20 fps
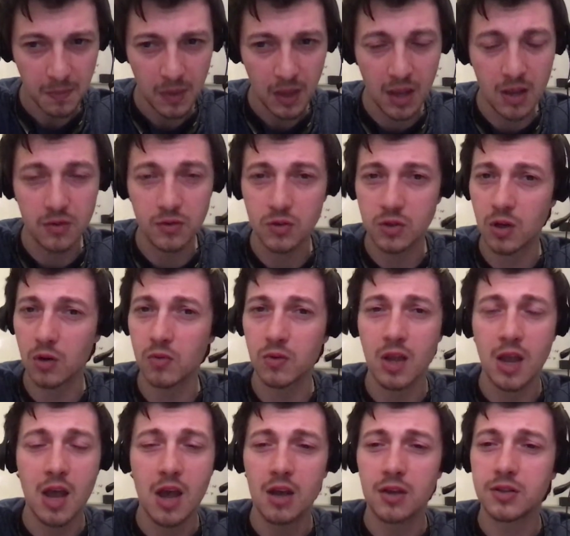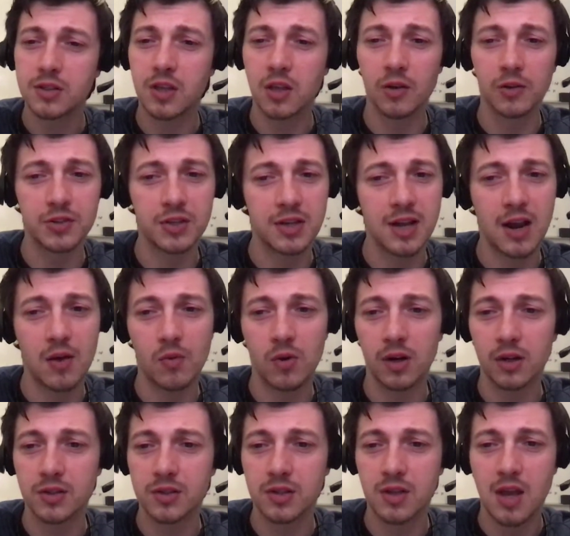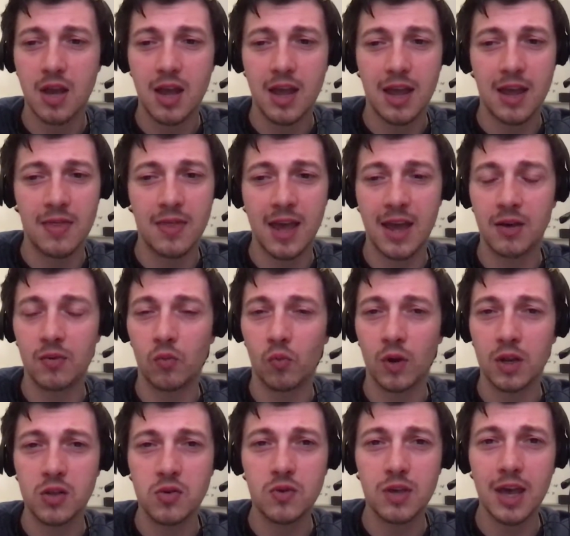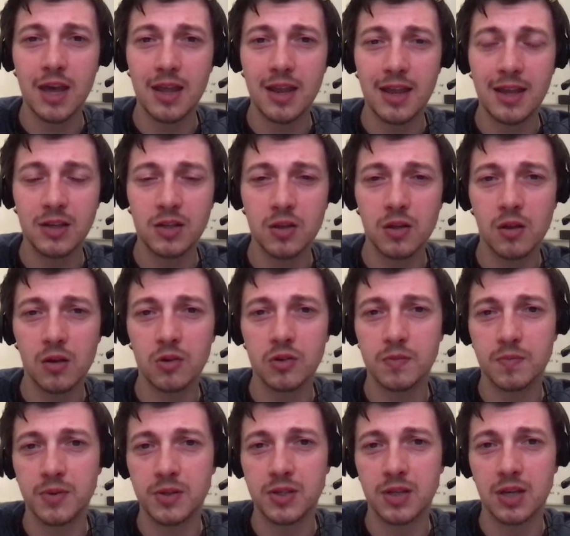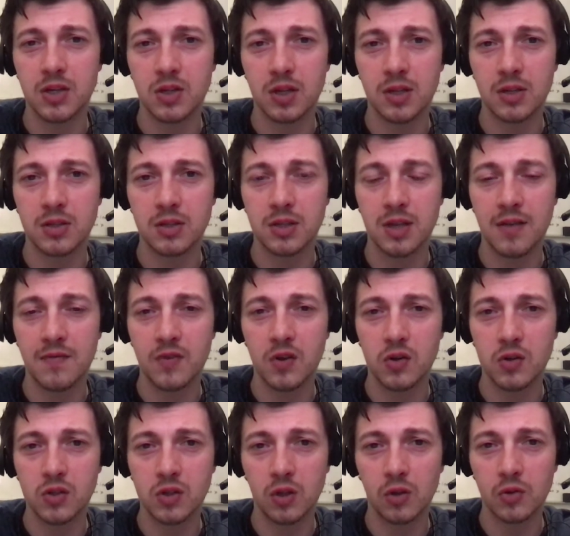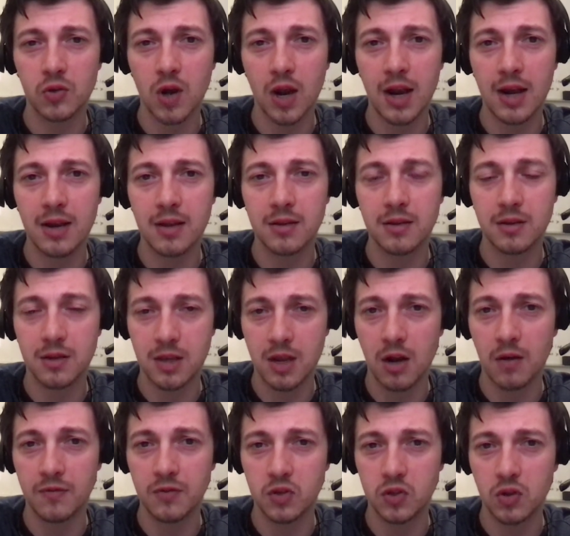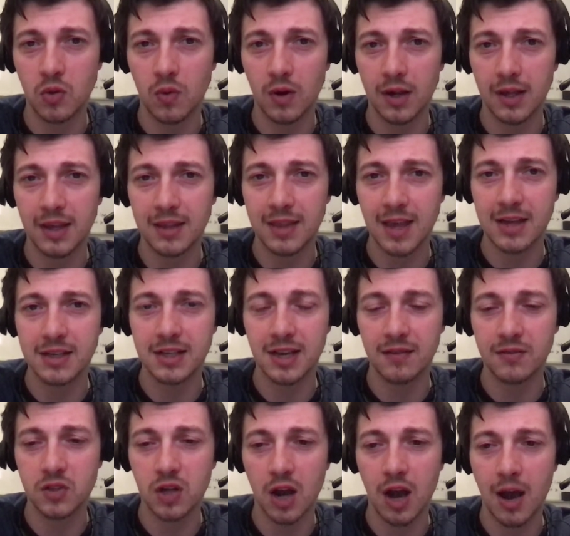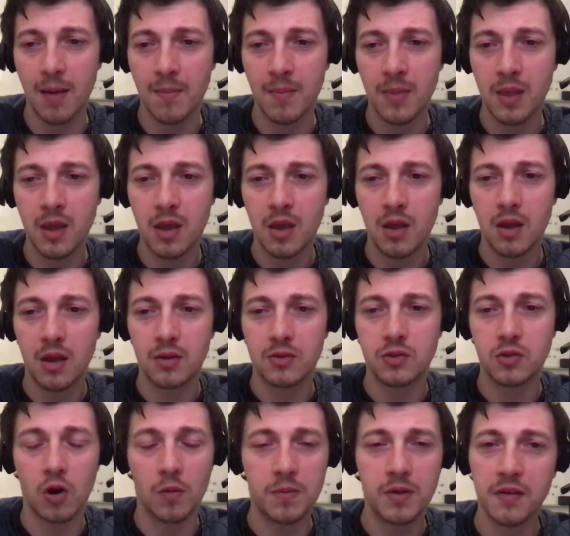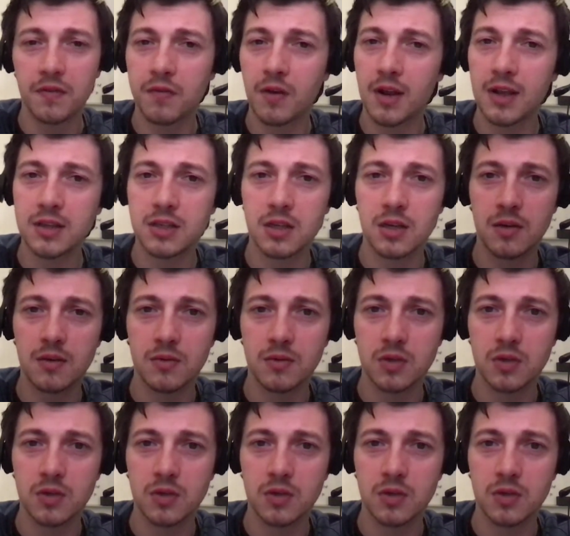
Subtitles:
And so skills and networks. And then when you get into those positions, if you're still trying to, if you still want to get that dev job, don't be afraid to